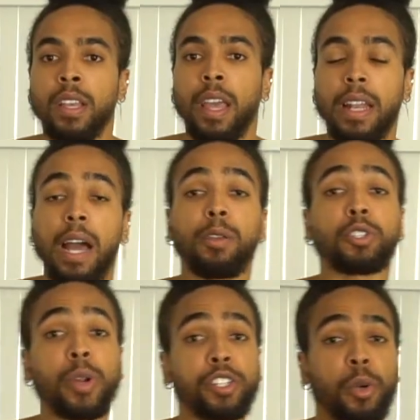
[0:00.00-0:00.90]
And how you
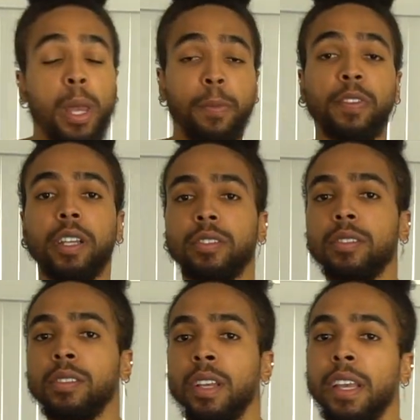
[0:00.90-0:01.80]
stretch your hip
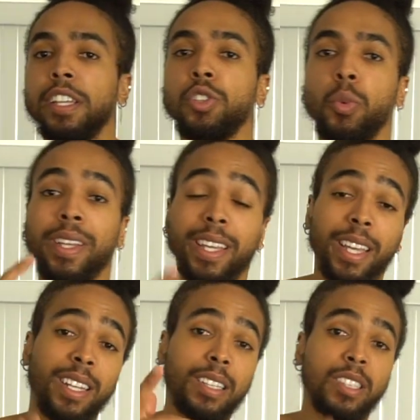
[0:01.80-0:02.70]
flexors is you want to get
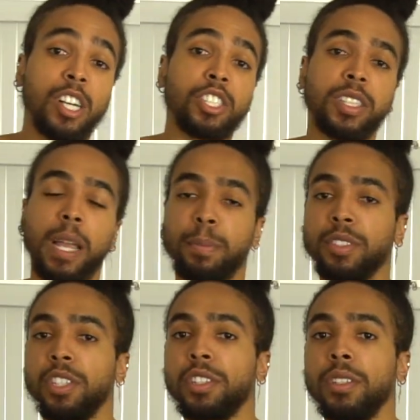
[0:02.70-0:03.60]
in a lunge-like
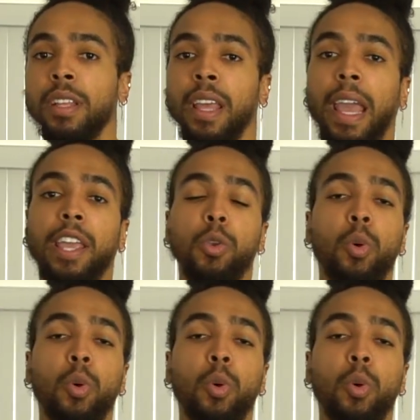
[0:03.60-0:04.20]
position and you